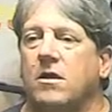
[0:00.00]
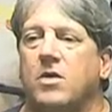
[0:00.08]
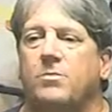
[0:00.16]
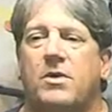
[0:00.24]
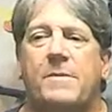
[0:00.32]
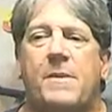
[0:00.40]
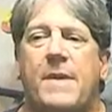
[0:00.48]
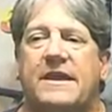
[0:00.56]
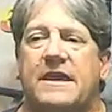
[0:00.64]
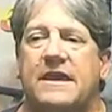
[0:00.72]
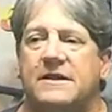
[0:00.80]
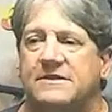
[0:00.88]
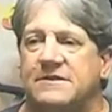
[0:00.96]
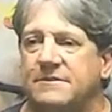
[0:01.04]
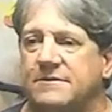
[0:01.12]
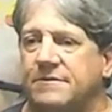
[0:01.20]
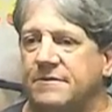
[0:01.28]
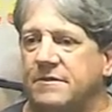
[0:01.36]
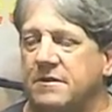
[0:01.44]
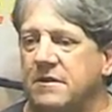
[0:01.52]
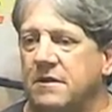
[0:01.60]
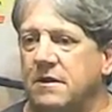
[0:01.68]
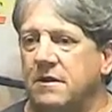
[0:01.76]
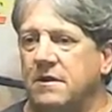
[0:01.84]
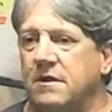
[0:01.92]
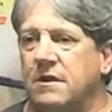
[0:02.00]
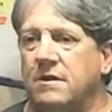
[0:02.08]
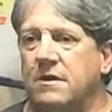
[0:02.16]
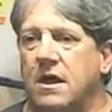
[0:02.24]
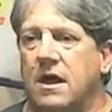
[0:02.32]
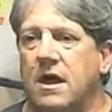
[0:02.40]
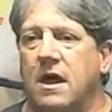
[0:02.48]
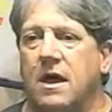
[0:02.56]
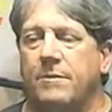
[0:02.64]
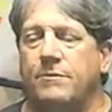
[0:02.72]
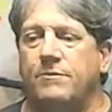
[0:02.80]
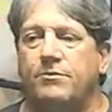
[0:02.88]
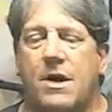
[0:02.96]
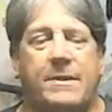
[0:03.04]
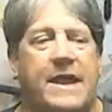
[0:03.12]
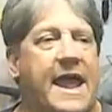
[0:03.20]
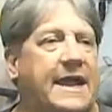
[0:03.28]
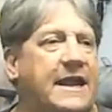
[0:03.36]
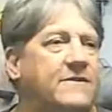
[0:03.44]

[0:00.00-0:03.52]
Bring me my keys. Probably hanging